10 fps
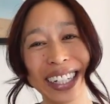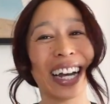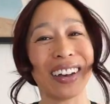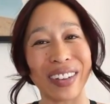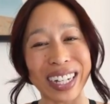
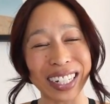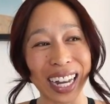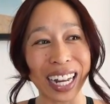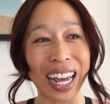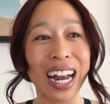Have I
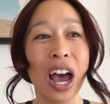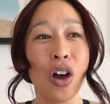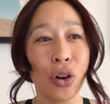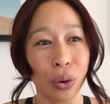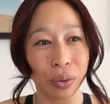done it?
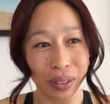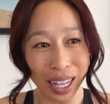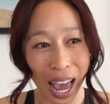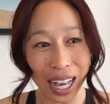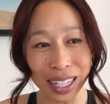
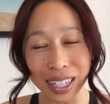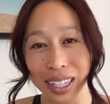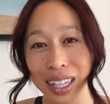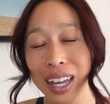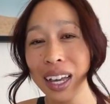Yes,
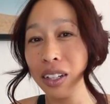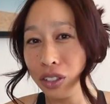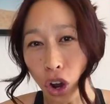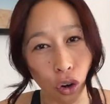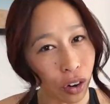
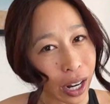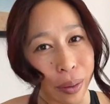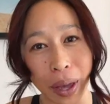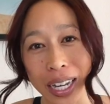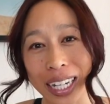don't
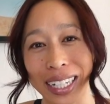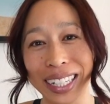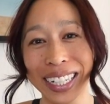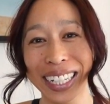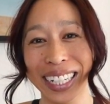recommend it.